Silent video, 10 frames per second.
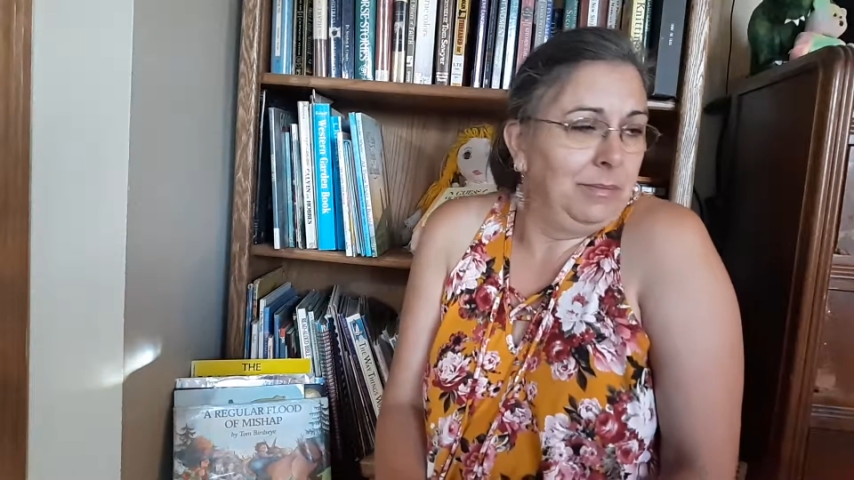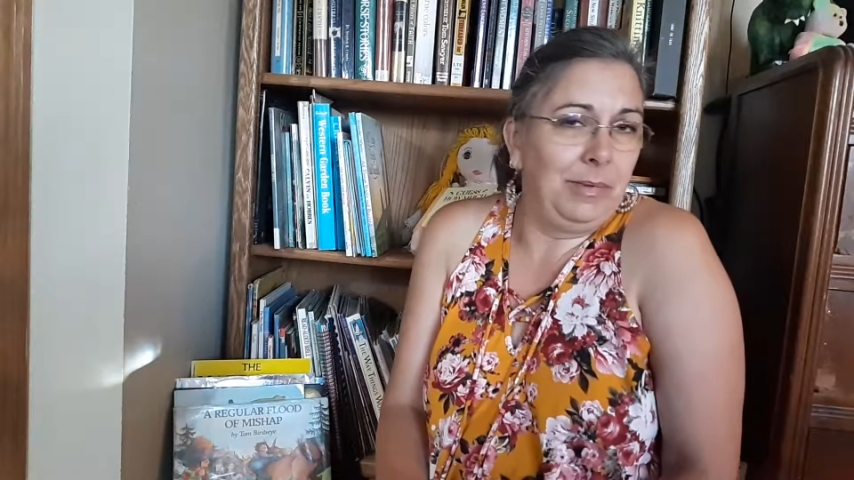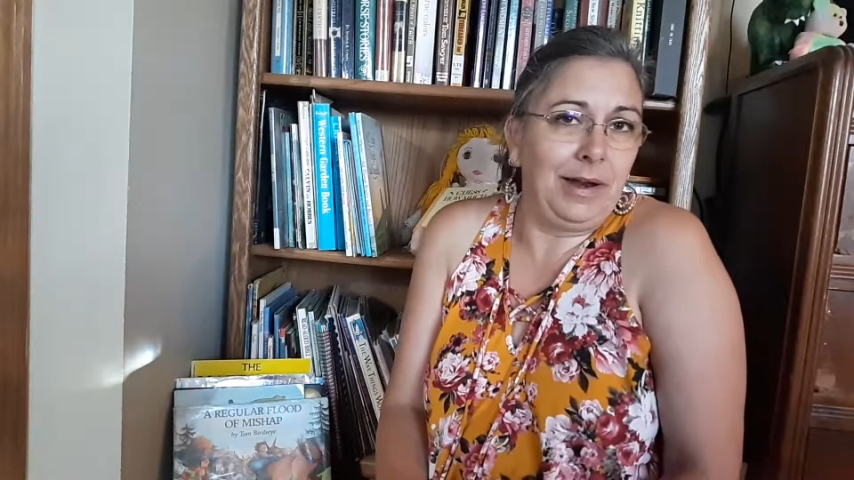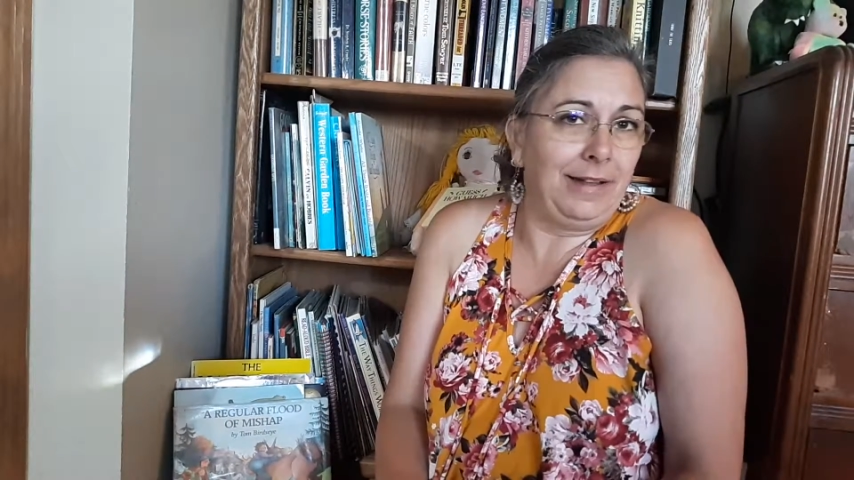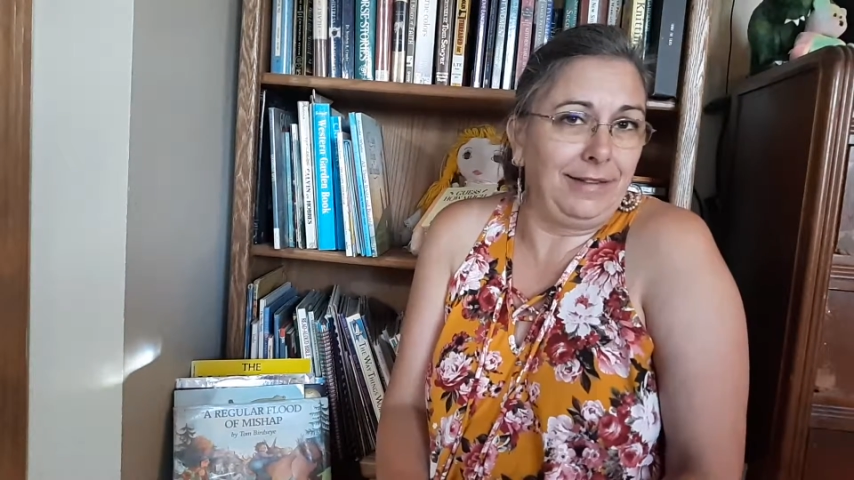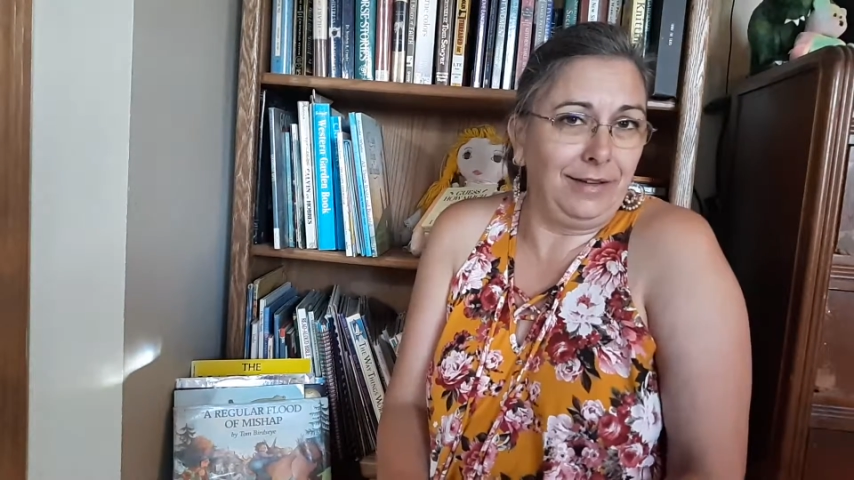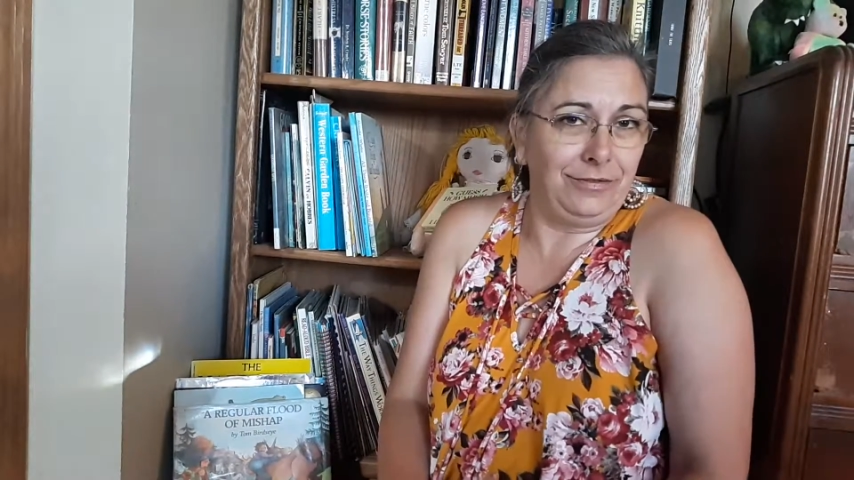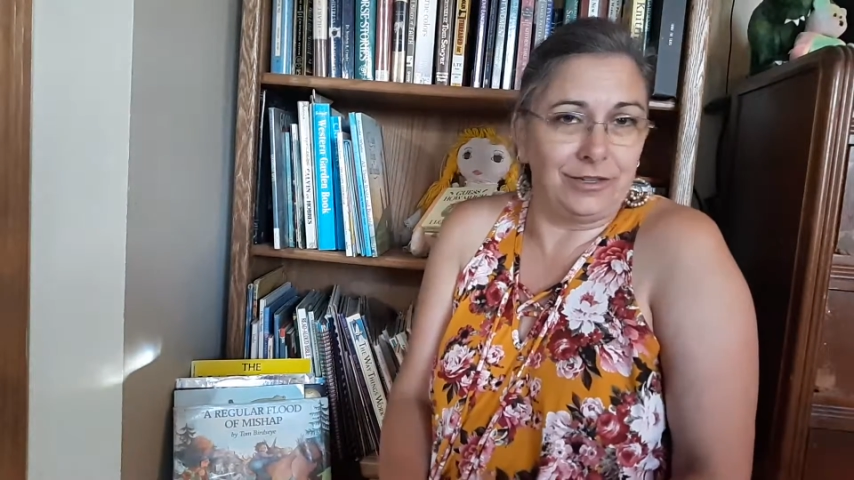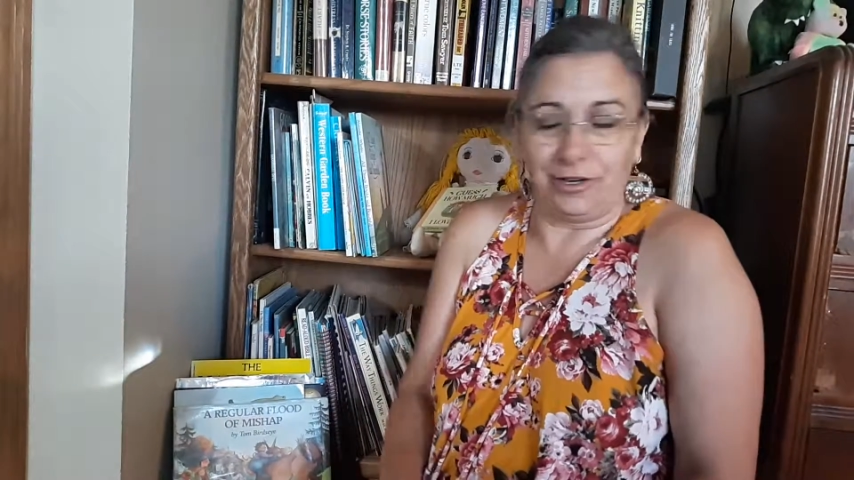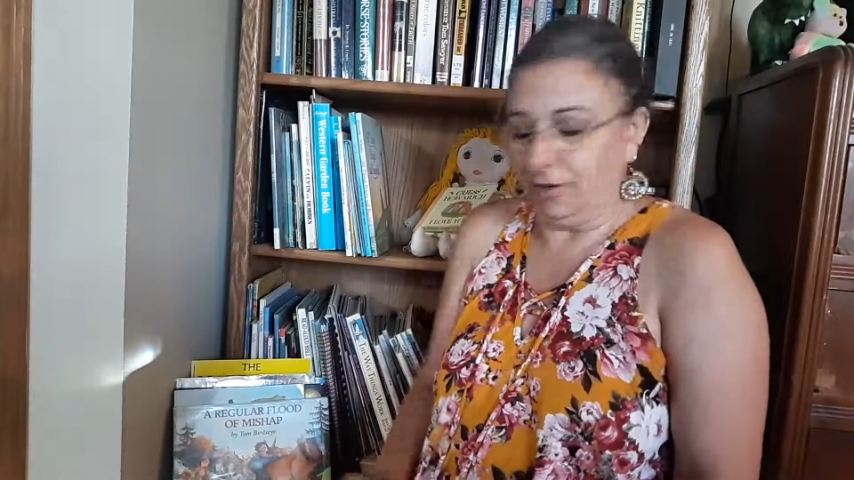But I
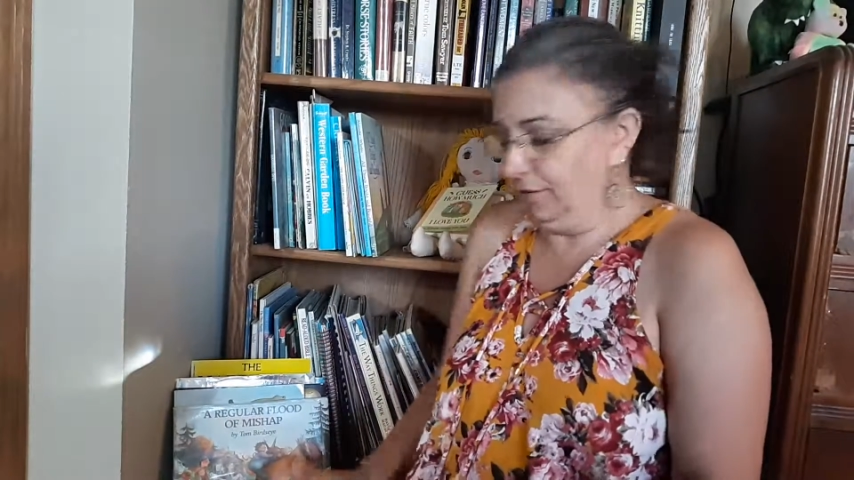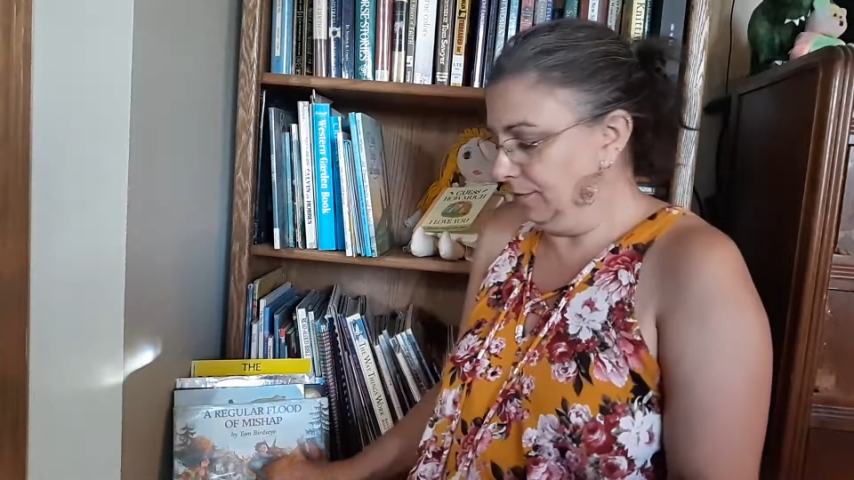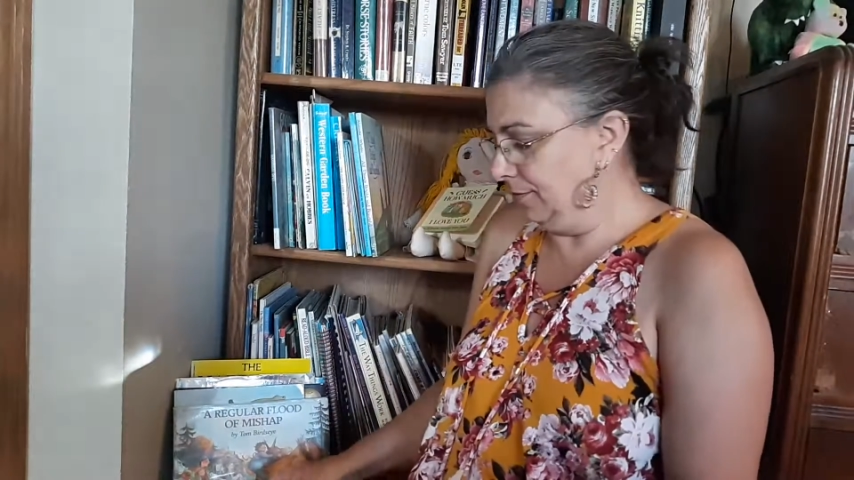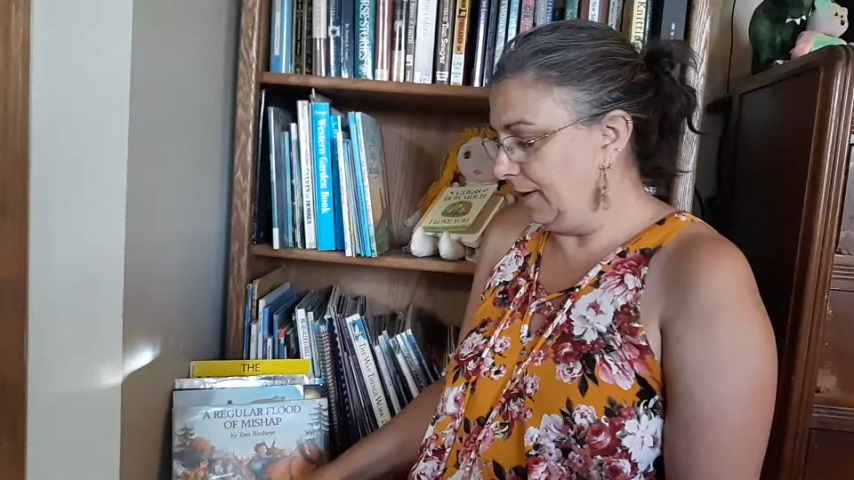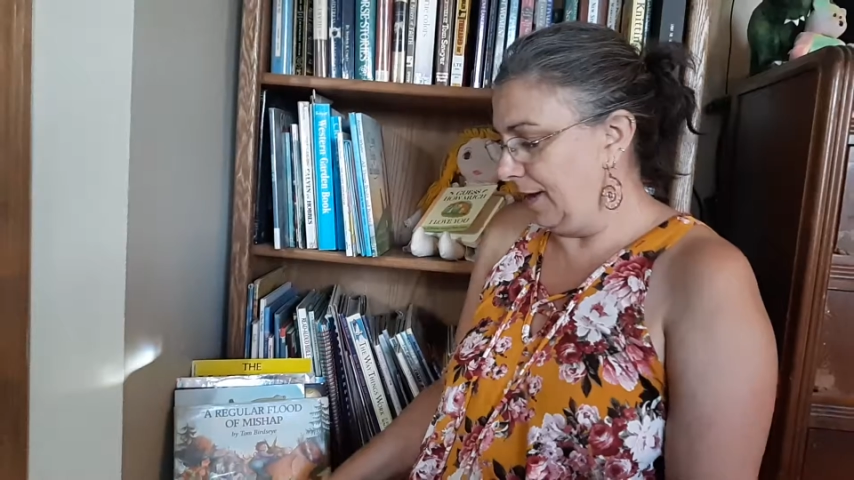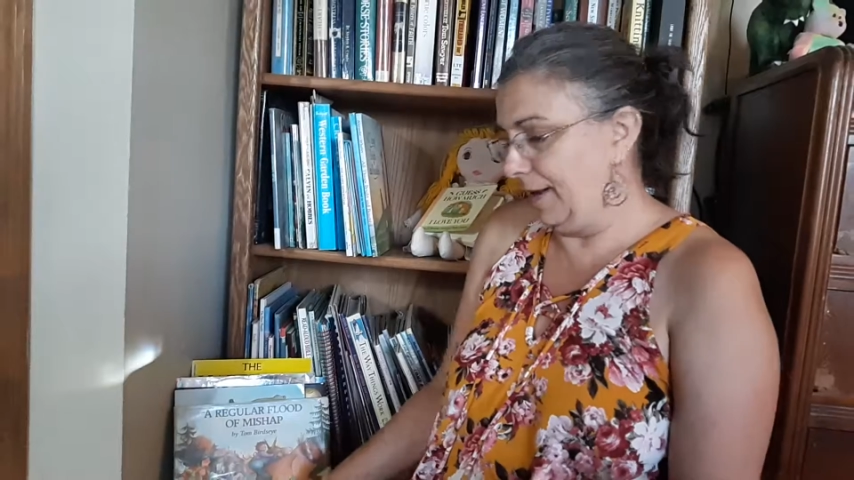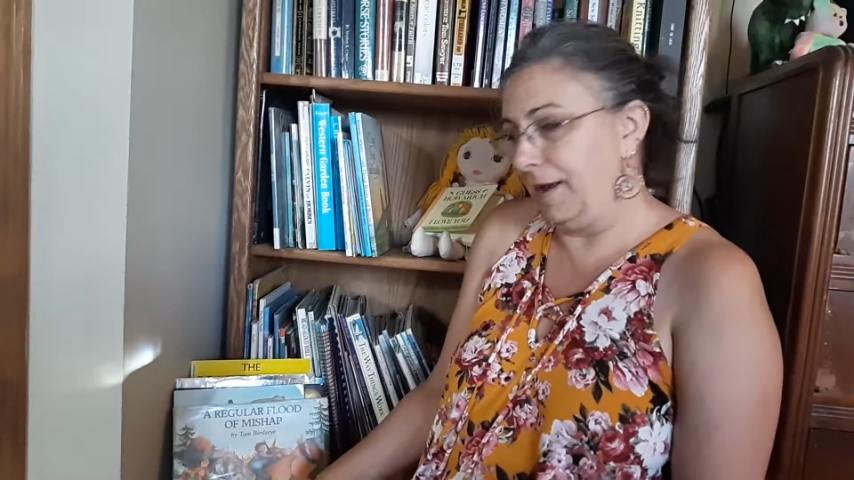loved her. And